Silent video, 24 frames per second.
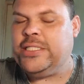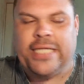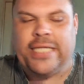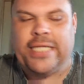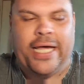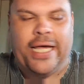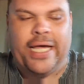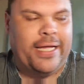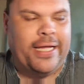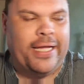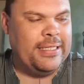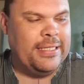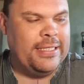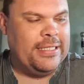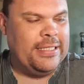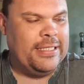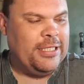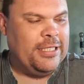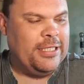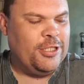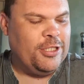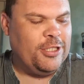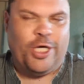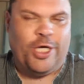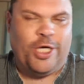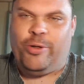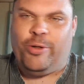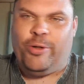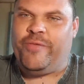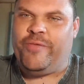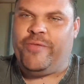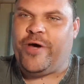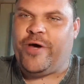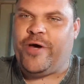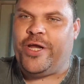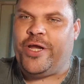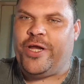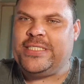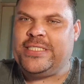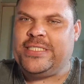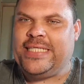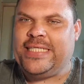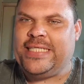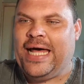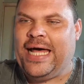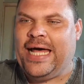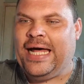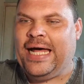isn't it? So they've got to
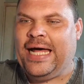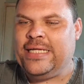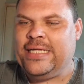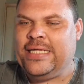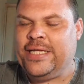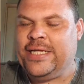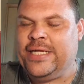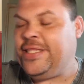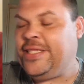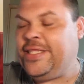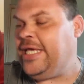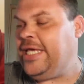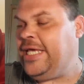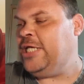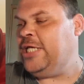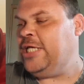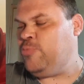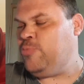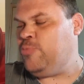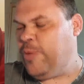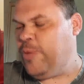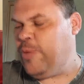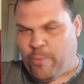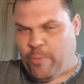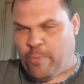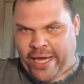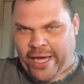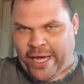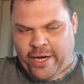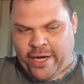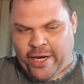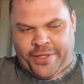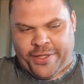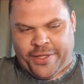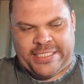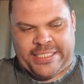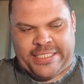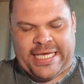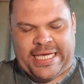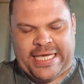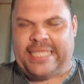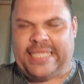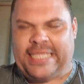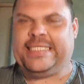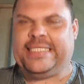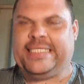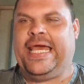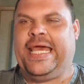start. And the thing is, we're waiting on this
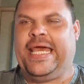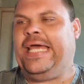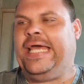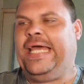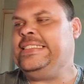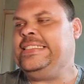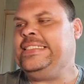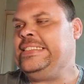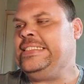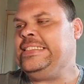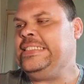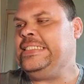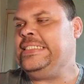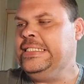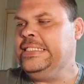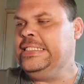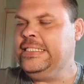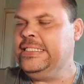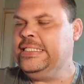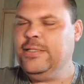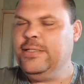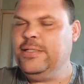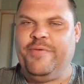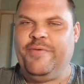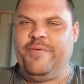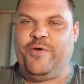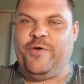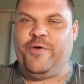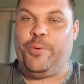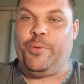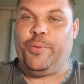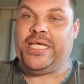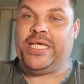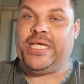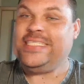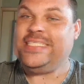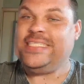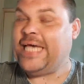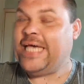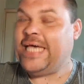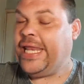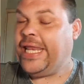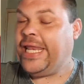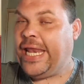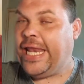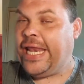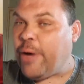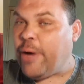CAS case before we can
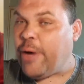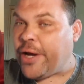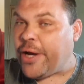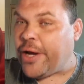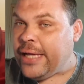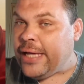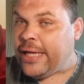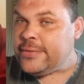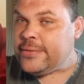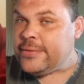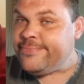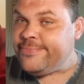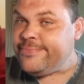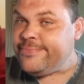sign anybody.